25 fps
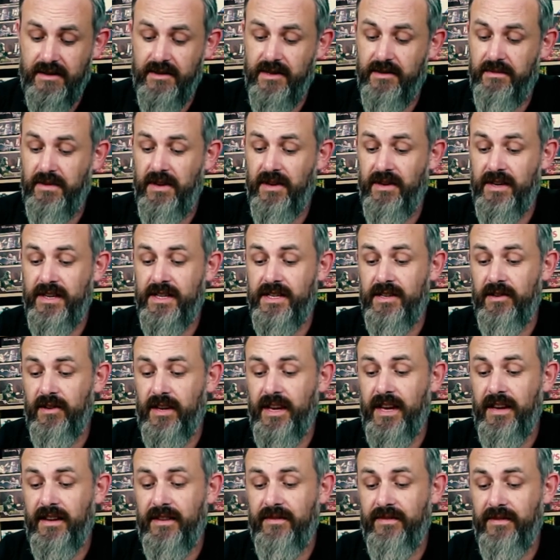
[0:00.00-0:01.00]
be honest,
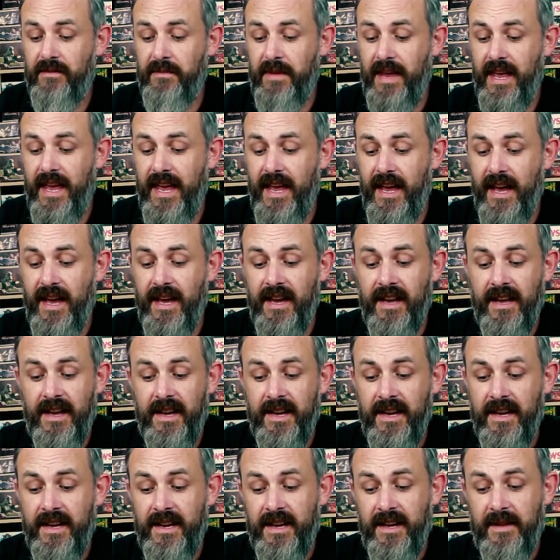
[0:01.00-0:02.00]
looking from here,
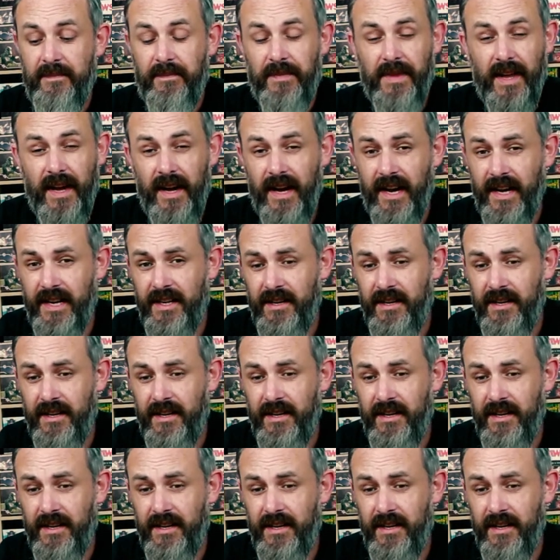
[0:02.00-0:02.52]
I